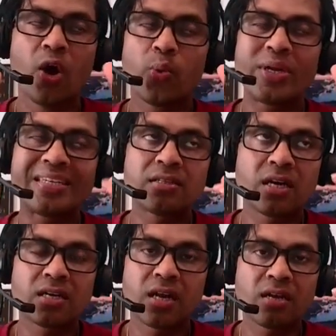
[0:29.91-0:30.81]
written
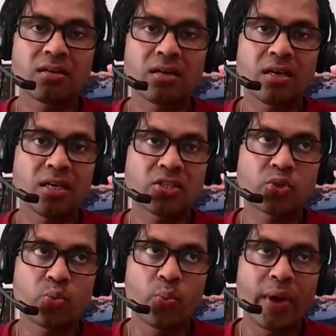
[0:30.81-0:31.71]
content
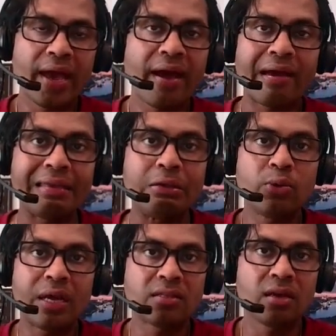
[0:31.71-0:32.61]
is where you
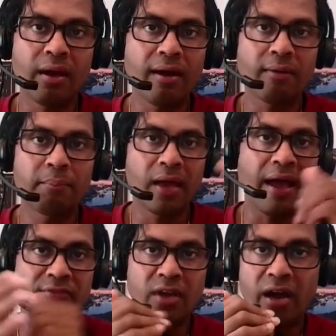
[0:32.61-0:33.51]
get the
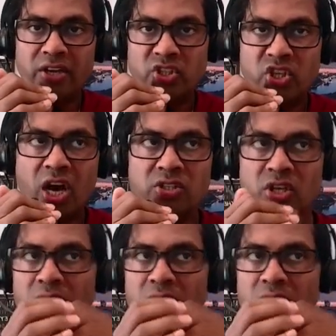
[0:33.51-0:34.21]
have the highest chance.